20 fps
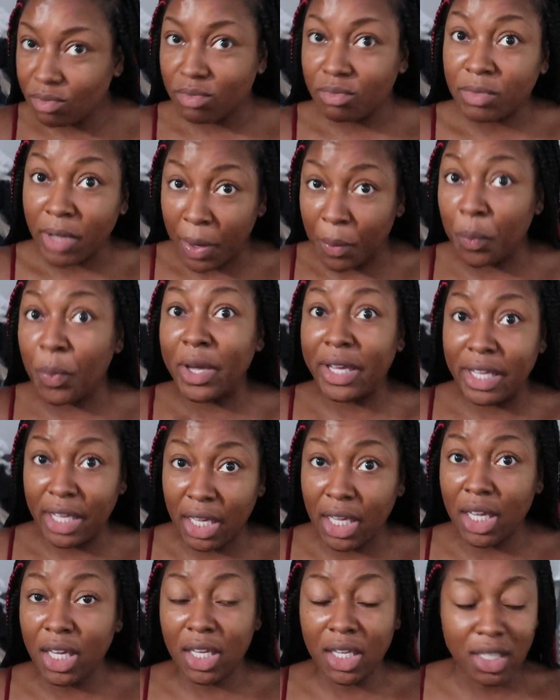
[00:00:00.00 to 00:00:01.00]
that
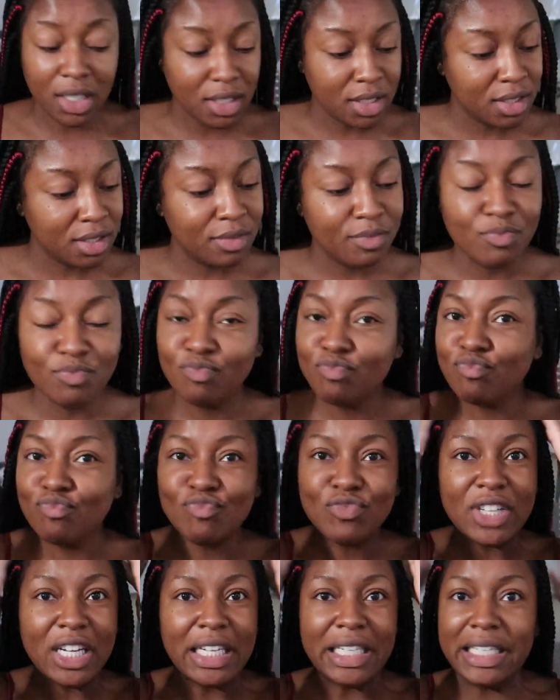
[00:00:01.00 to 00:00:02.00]
weekend,
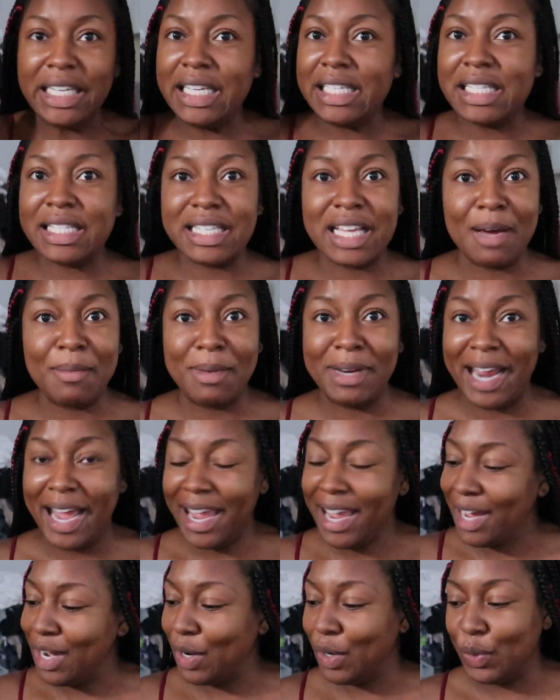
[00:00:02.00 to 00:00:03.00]
these is coming
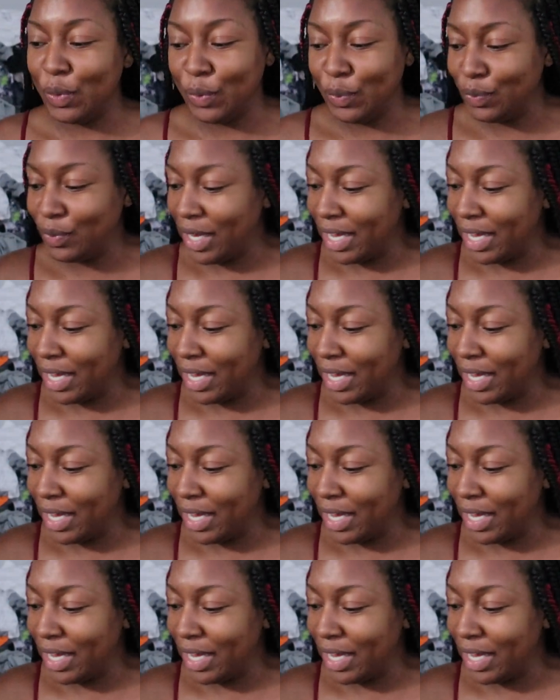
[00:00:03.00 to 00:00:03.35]
down.